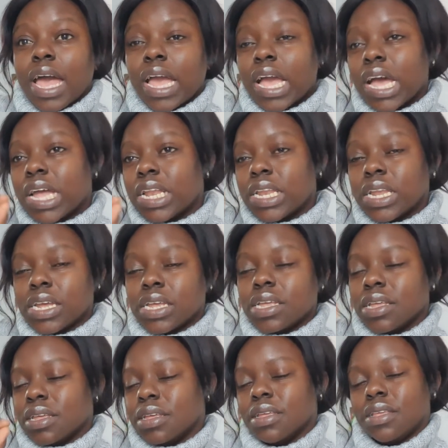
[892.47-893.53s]

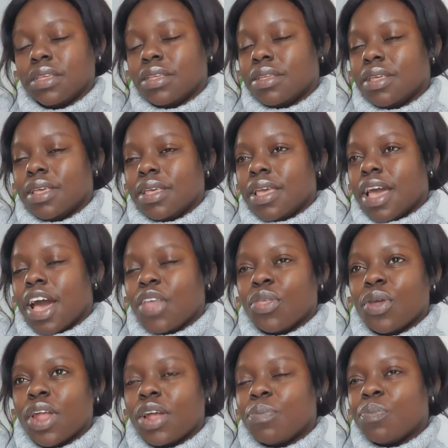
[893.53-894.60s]

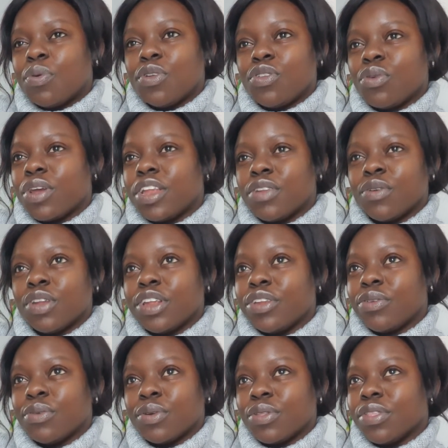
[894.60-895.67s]
thought I'd put
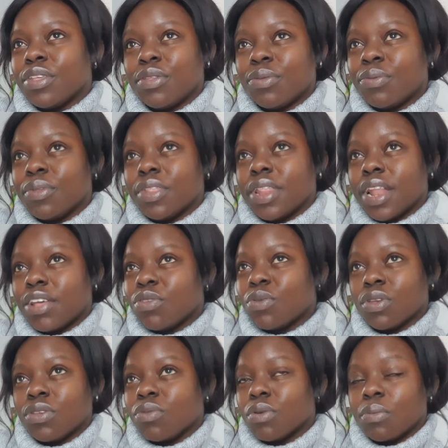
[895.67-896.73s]
2022 on this last
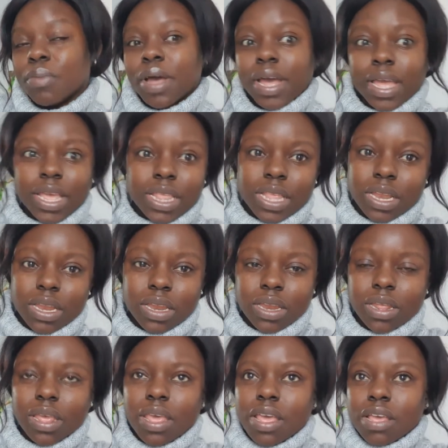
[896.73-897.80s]
week's one, but I guess I didn't.
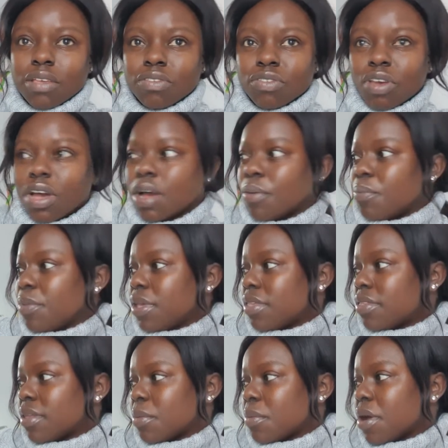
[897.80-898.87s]
So I've
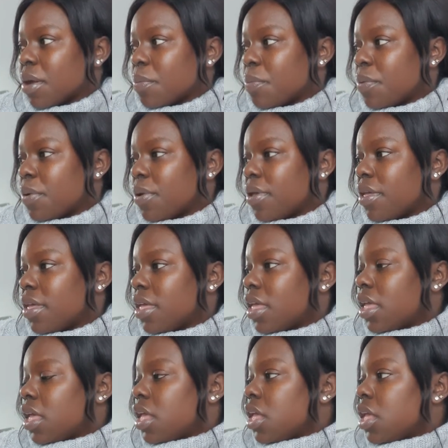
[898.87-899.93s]
mixed them up.
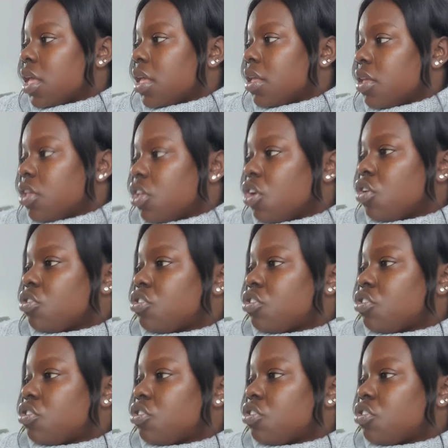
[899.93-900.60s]
Year